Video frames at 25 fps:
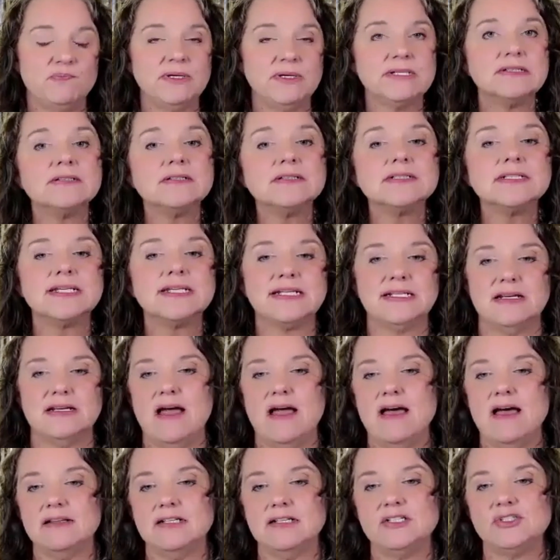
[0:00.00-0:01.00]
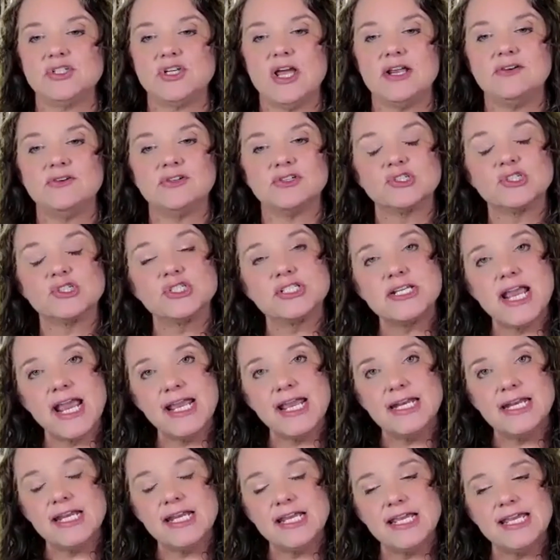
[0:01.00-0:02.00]
building knowledge,
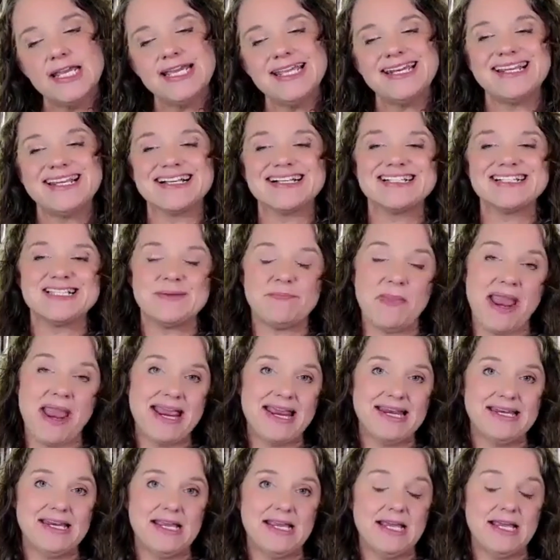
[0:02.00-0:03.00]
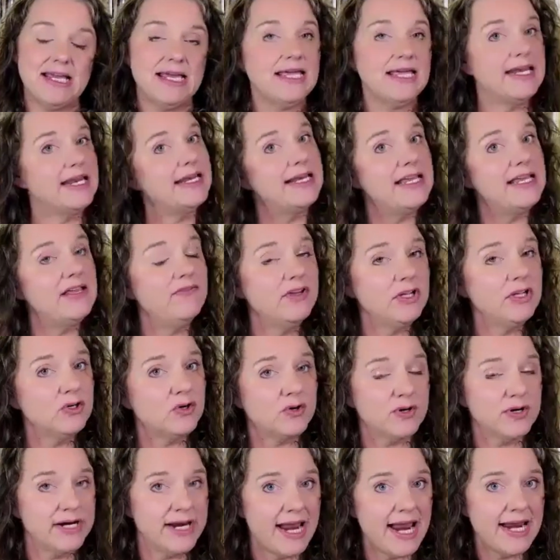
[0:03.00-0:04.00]
understanding it, expanding it, and even
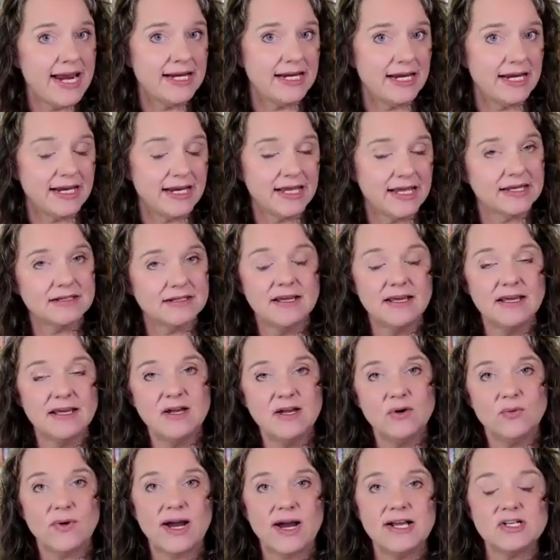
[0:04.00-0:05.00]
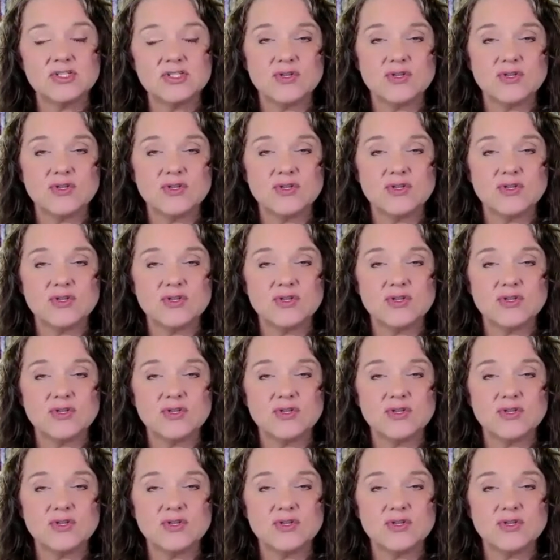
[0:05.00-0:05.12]
creating it, right?